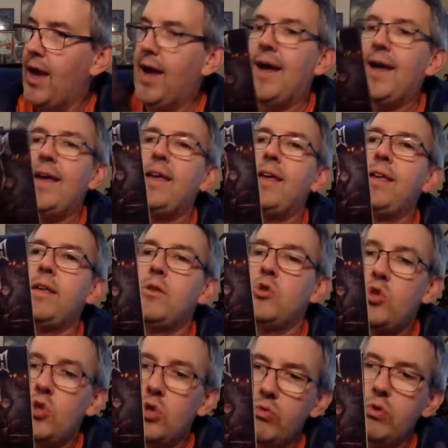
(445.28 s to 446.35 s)
I
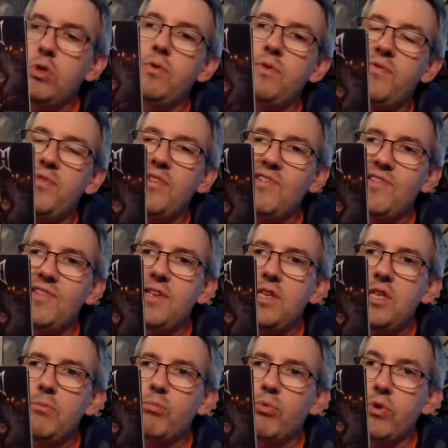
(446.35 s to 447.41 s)
don't know if this
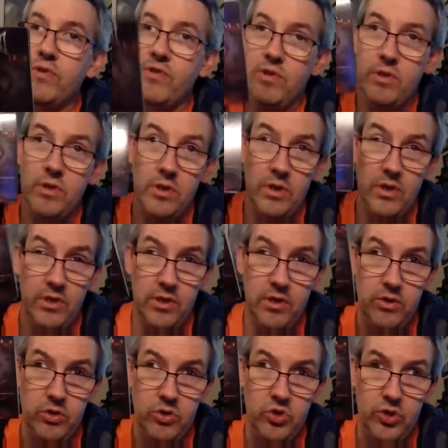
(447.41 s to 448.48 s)
CD pressing
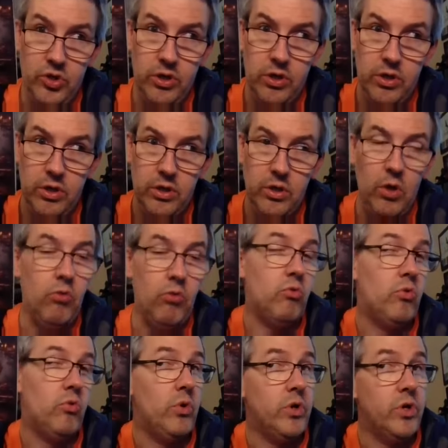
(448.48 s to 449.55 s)
is the
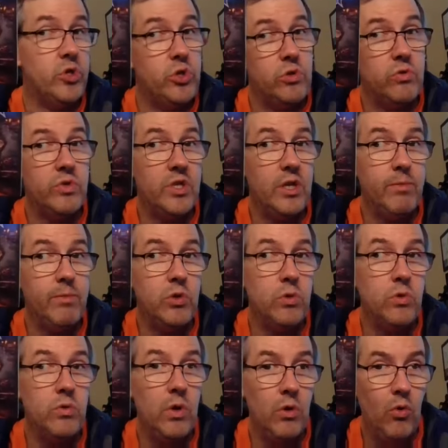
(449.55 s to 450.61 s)
original
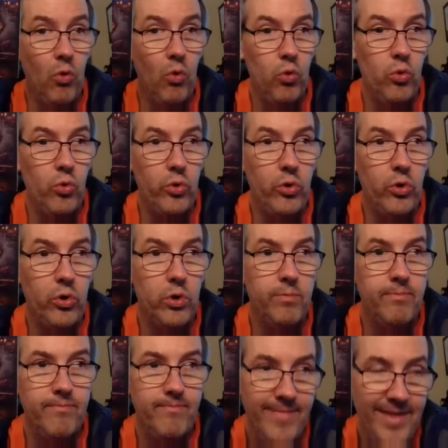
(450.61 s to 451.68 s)
demo or
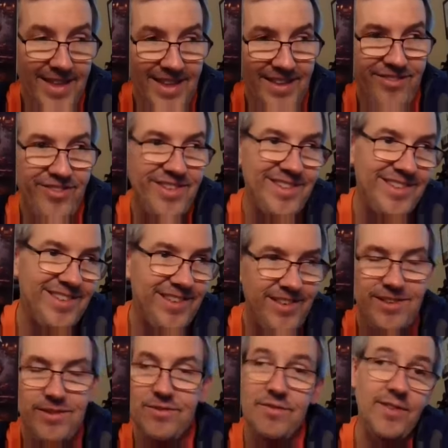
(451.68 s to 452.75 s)
if it's,
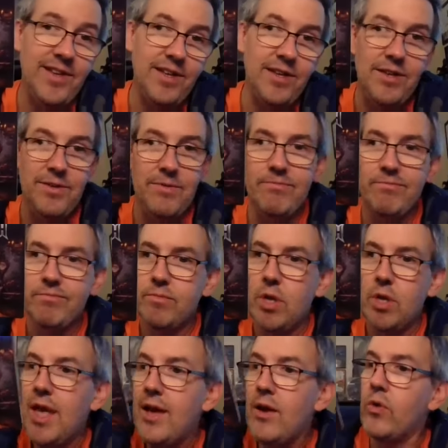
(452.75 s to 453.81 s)
like
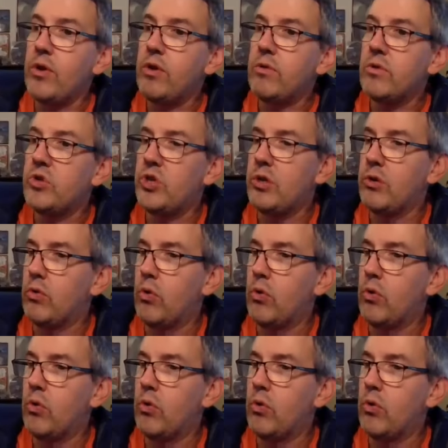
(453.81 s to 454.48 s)
here's,